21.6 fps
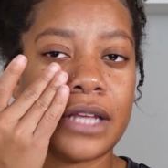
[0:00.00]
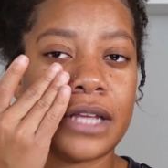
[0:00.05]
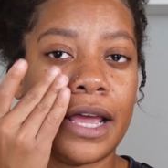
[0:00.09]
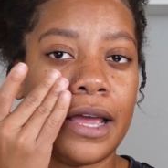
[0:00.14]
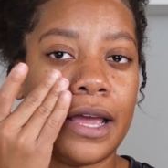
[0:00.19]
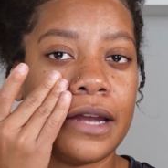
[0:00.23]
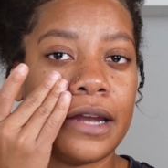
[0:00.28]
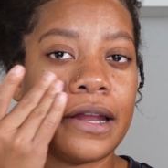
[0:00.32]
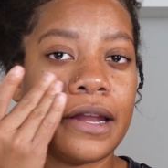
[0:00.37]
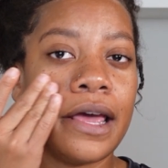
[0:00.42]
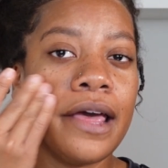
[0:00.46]

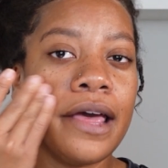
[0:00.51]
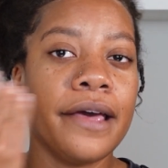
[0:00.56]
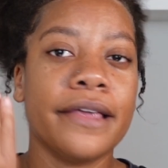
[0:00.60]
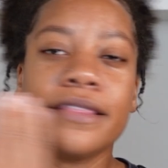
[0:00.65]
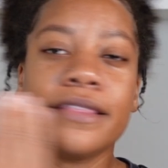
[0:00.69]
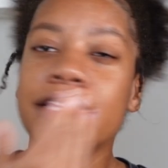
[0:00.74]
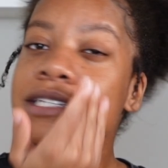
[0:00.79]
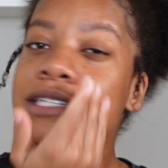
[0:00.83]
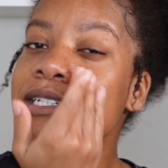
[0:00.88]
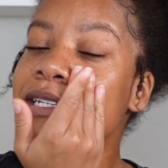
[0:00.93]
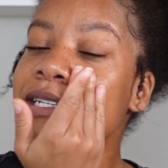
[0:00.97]
and
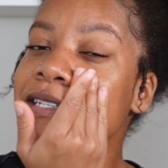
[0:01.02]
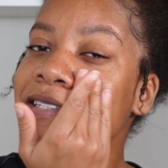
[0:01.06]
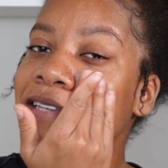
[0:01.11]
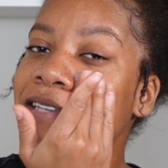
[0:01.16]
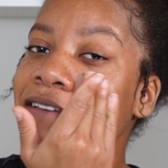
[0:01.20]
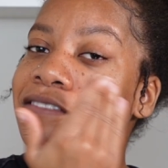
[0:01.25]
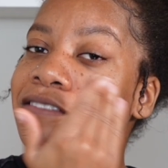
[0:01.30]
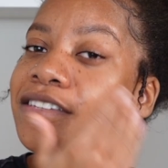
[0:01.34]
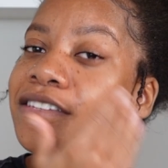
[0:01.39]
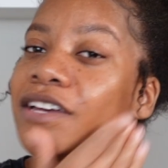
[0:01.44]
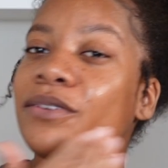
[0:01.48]
this just
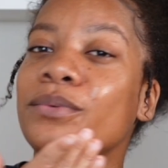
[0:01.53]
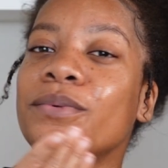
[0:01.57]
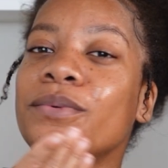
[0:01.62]
gives a